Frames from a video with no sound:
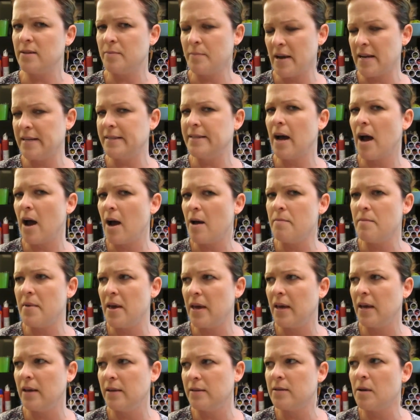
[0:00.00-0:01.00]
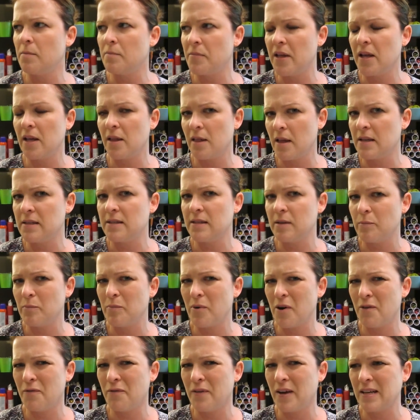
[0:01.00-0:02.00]
my time making something less than
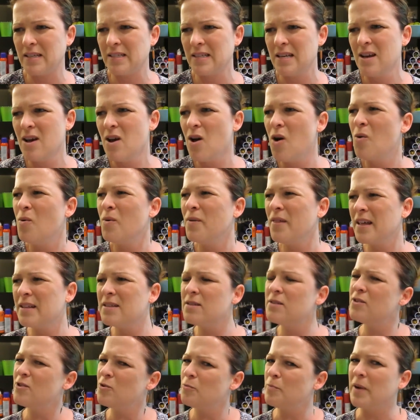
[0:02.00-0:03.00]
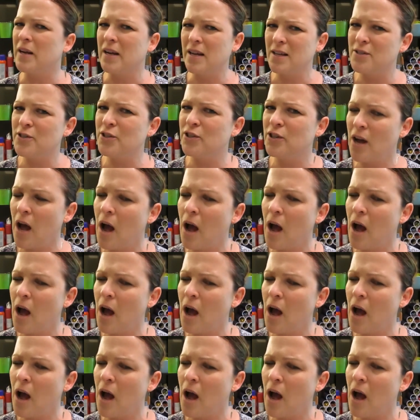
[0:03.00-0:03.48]
perfect. Well, that's stupid because you're